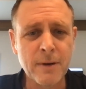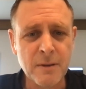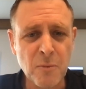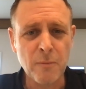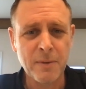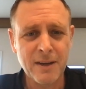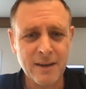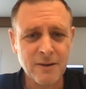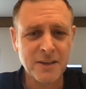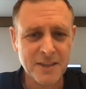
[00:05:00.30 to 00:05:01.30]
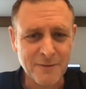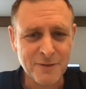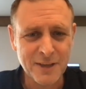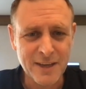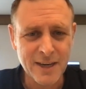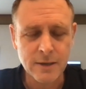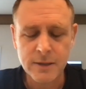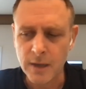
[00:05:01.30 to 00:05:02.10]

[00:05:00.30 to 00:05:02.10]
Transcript: anymore. I've been in it nearly 17 years.